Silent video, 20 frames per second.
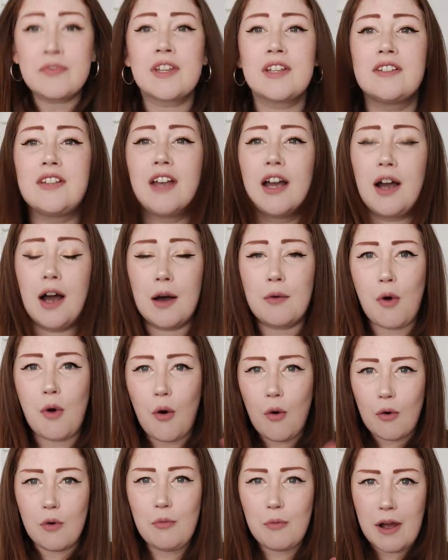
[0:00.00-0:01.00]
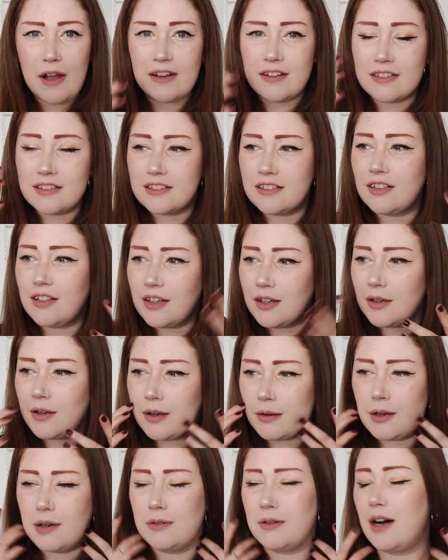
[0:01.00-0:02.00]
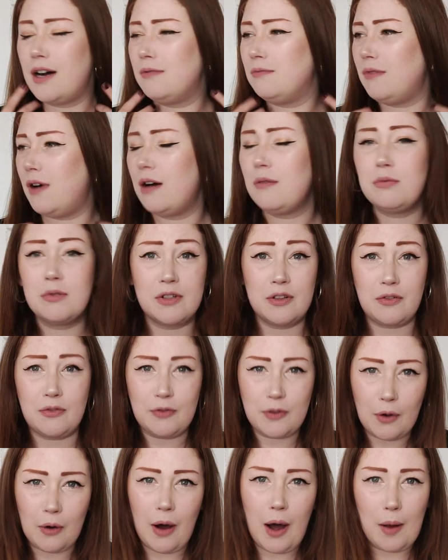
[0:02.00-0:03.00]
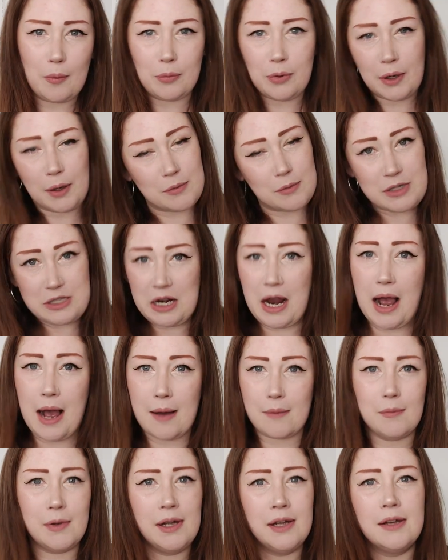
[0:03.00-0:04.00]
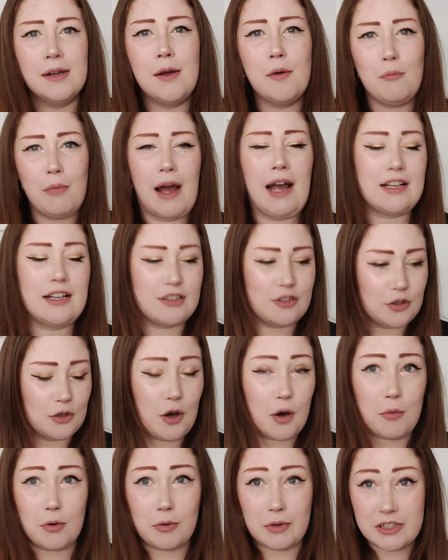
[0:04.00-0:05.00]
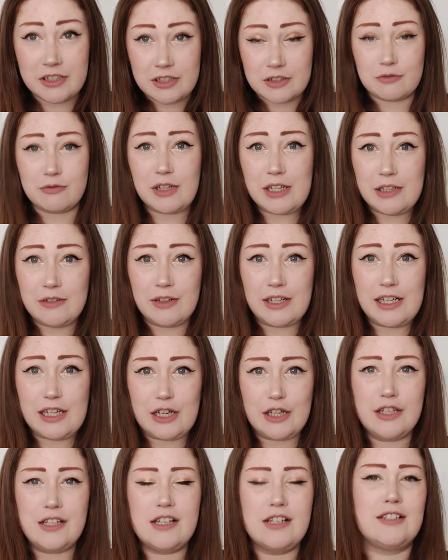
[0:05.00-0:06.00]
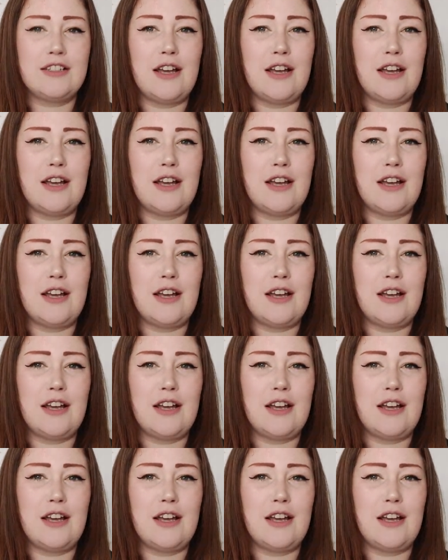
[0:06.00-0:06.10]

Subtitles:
So I'm almost, I would have thought I pretty much am back to normal, which is really, really good.